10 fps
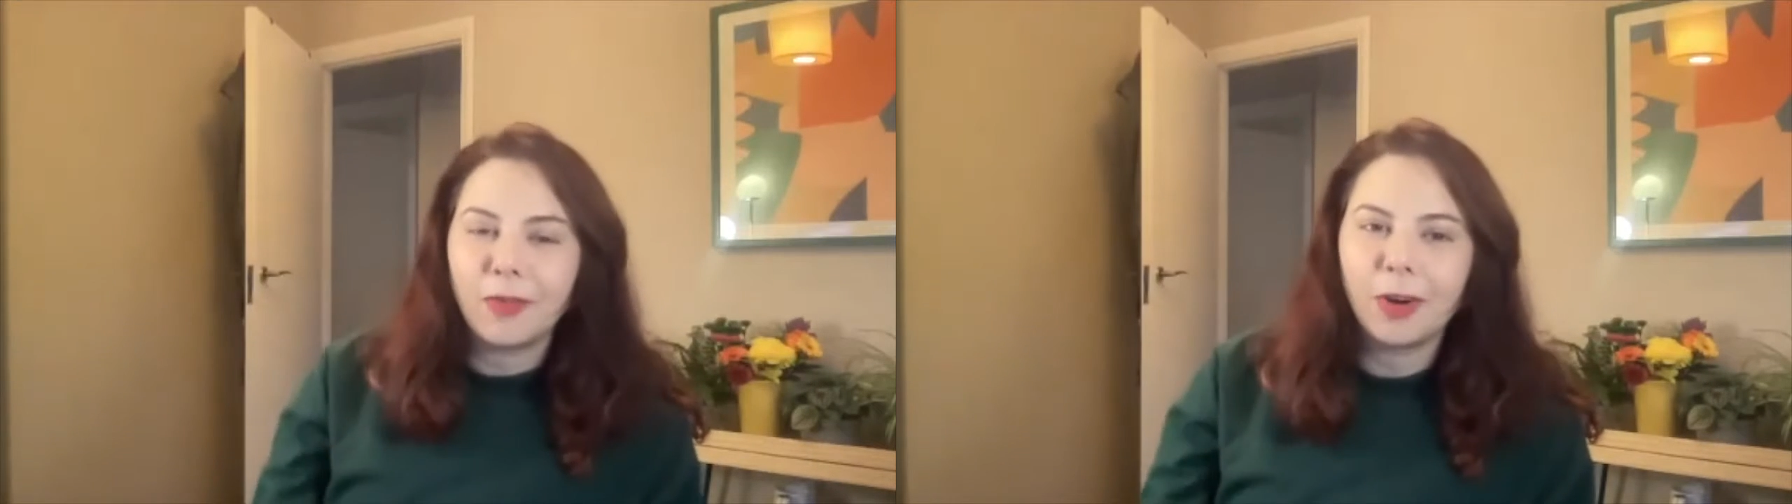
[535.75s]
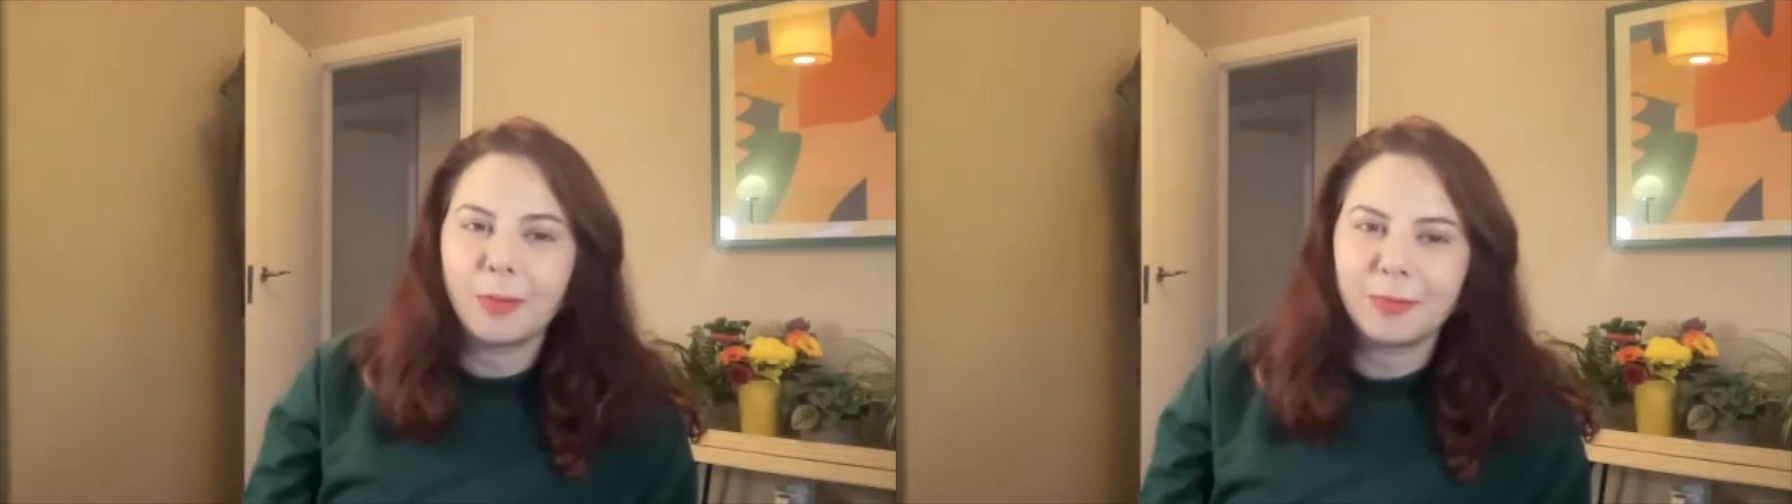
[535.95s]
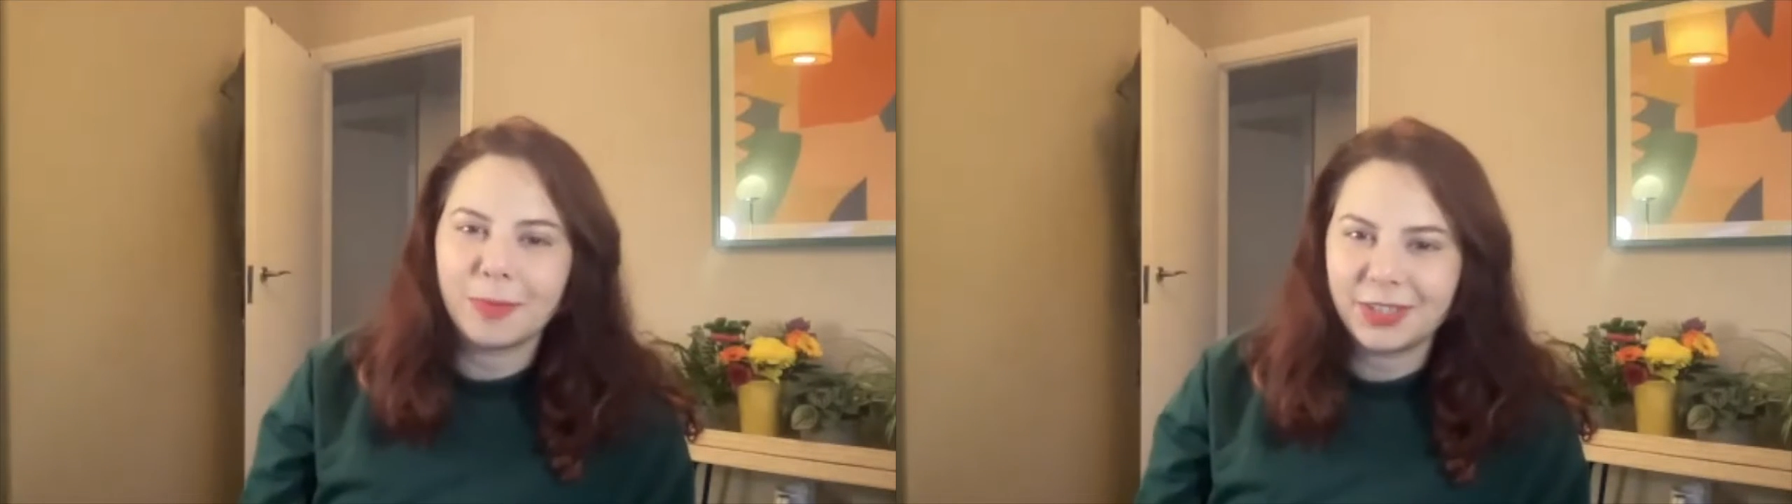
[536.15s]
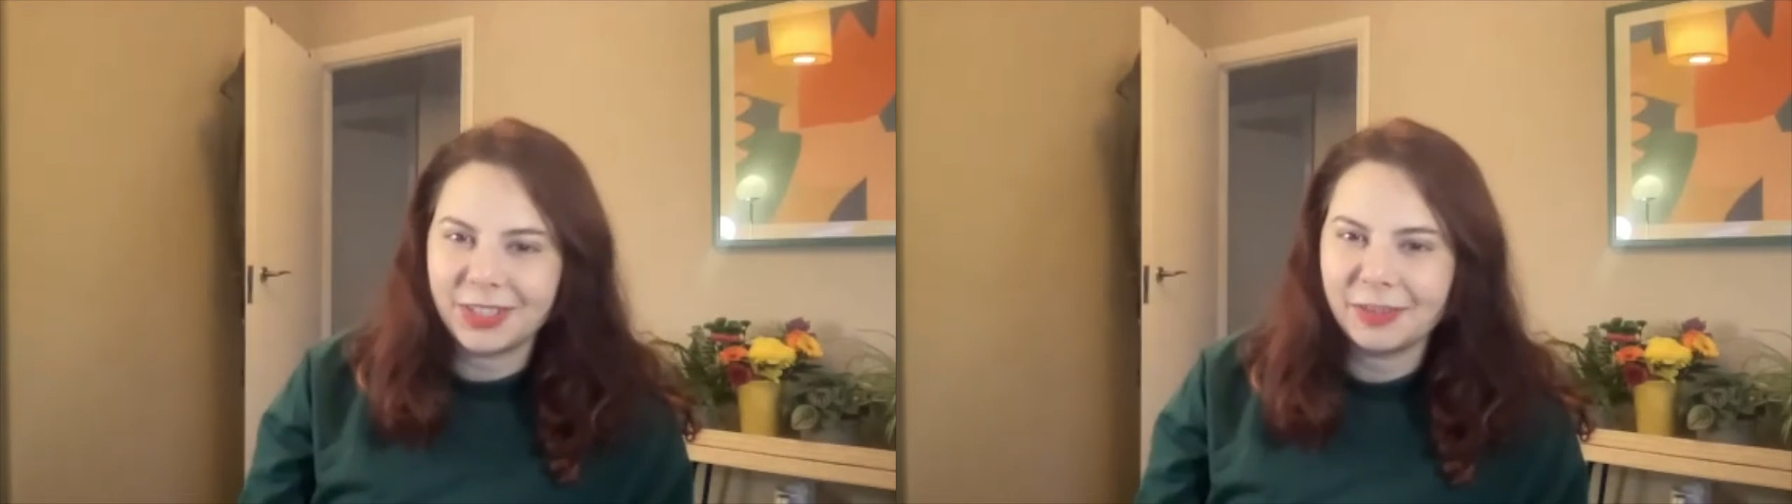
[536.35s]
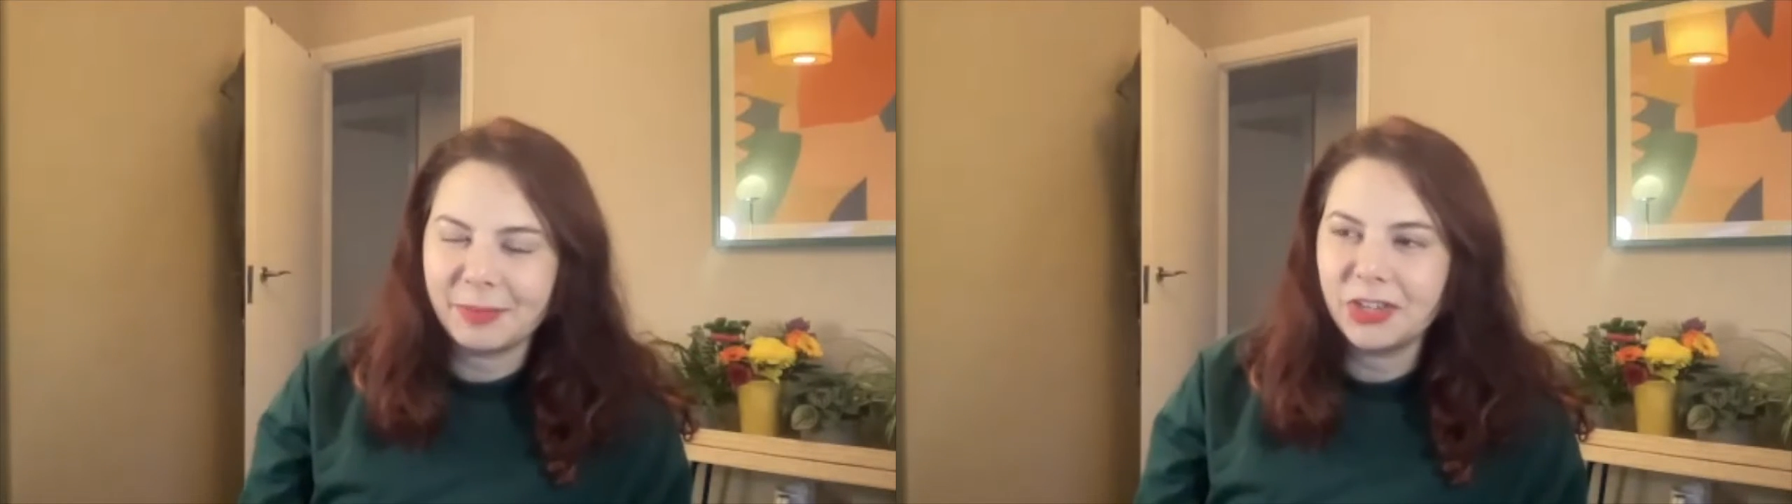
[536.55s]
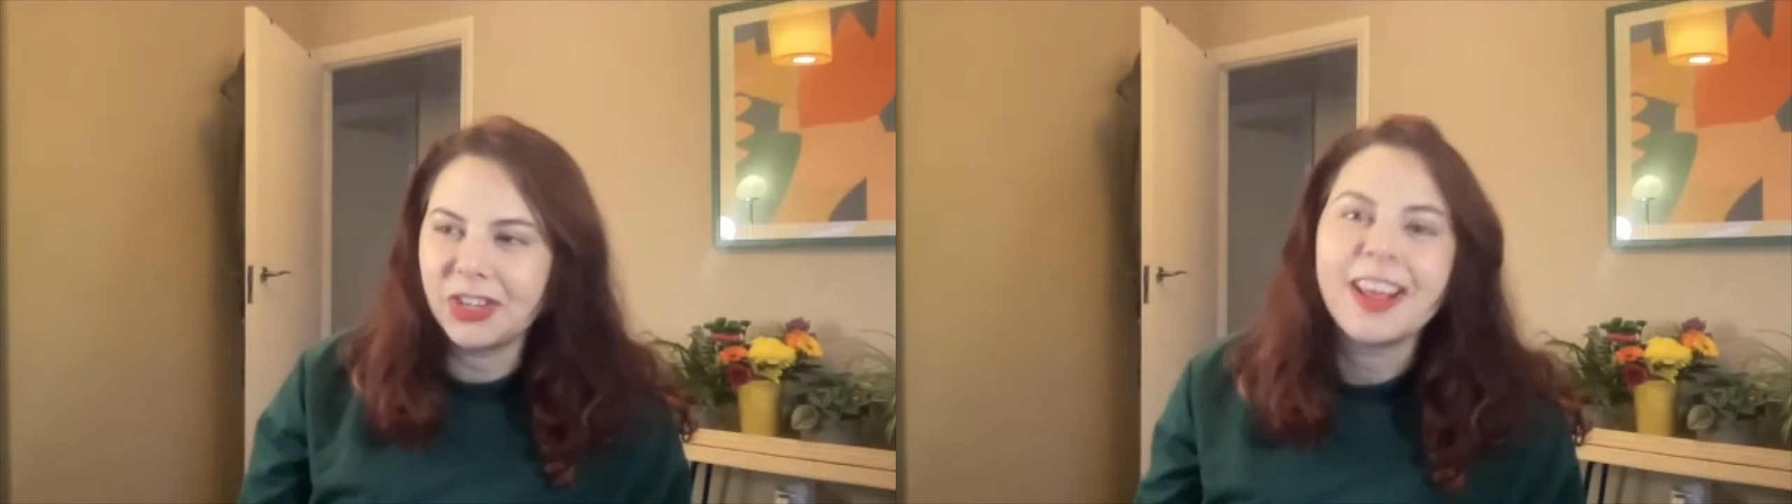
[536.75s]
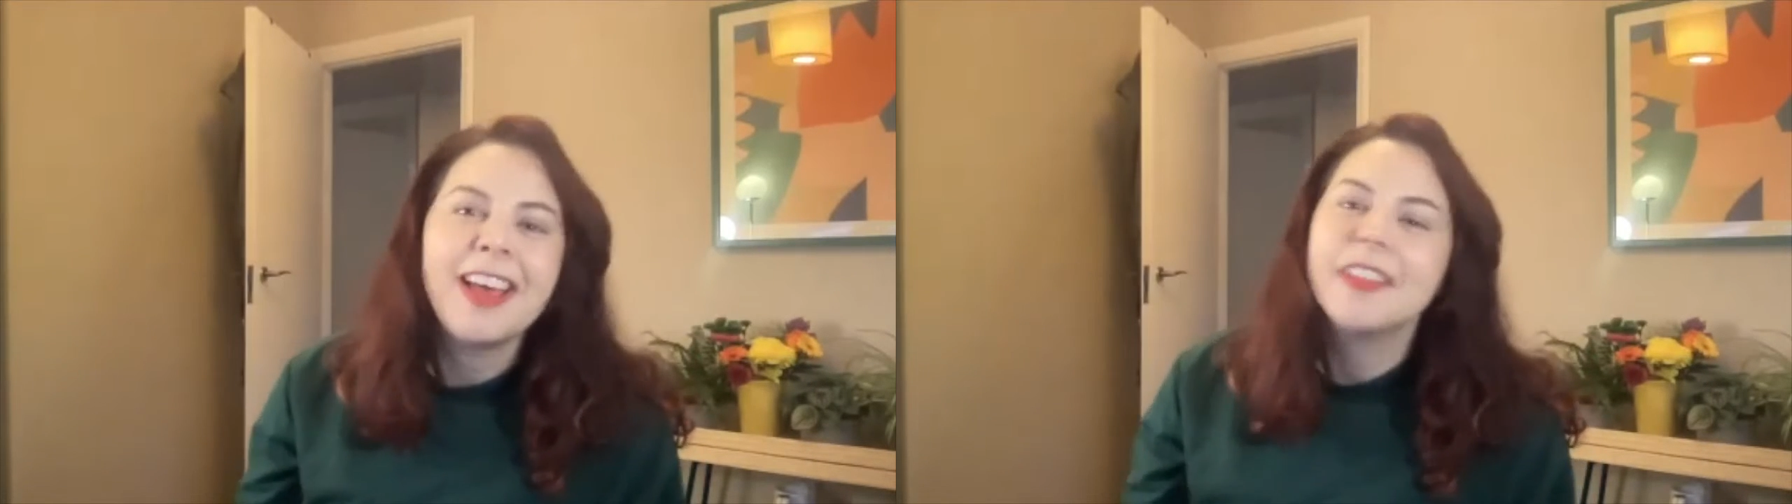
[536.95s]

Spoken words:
form of participation.